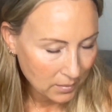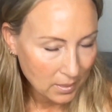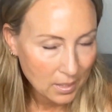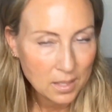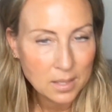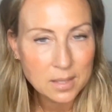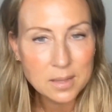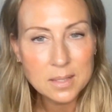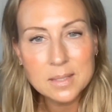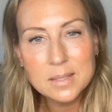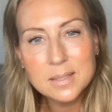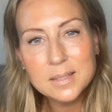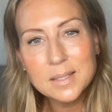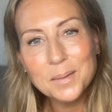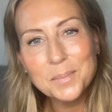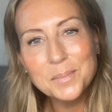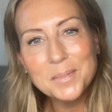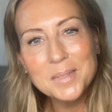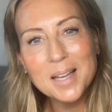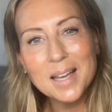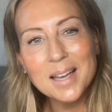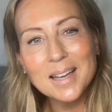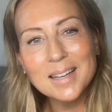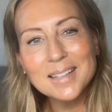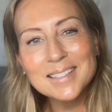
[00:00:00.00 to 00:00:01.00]
And the
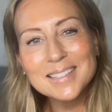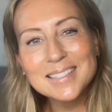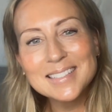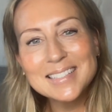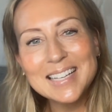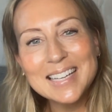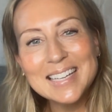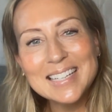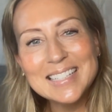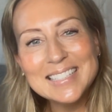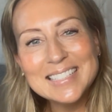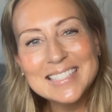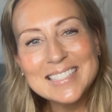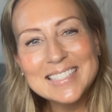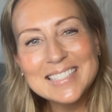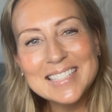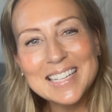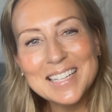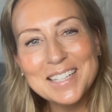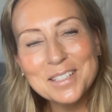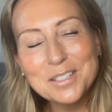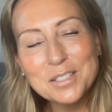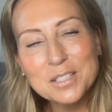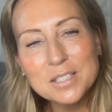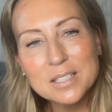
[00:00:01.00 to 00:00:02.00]
subtext says,
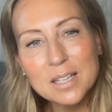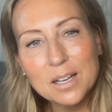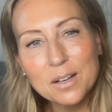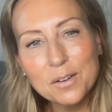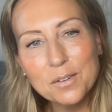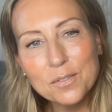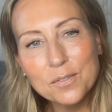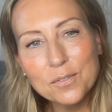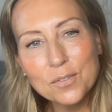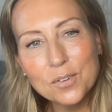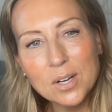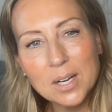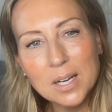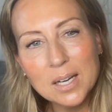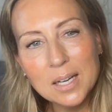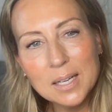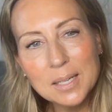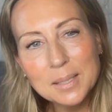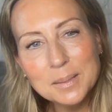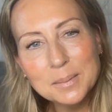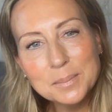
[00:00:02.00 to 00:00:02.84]
set yourself free.